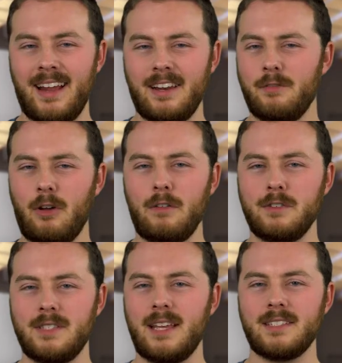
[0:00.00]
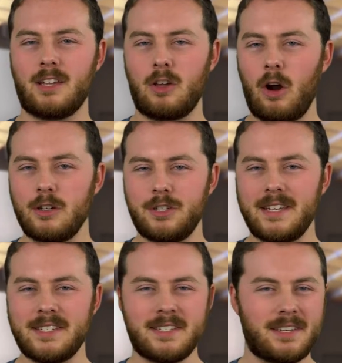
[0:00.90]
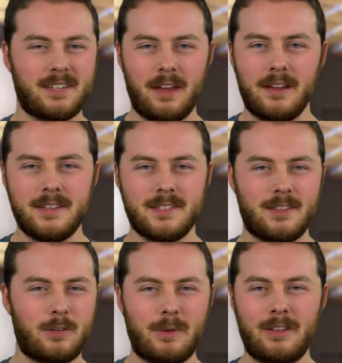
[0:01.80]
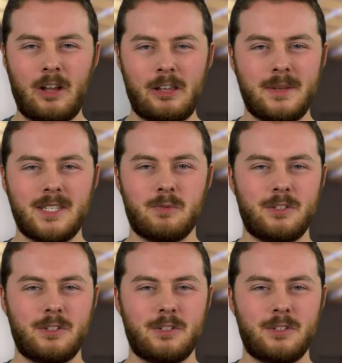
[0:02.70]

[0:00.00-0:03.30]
and it involves things like car chases and guns and thriller elements,